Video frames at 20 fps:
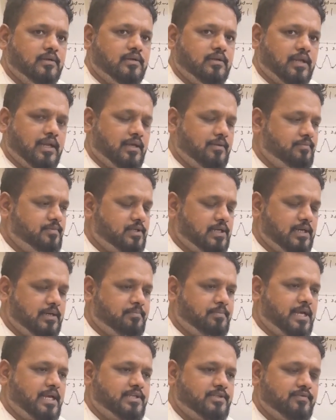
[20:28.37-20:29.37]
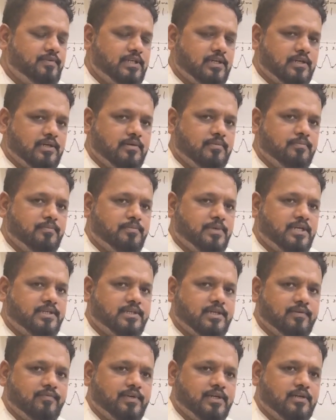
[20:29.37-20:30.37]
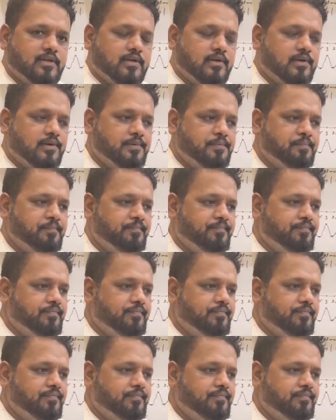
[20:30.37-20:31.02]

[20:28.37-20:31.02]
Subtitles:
names like passive income, partial withdrawal,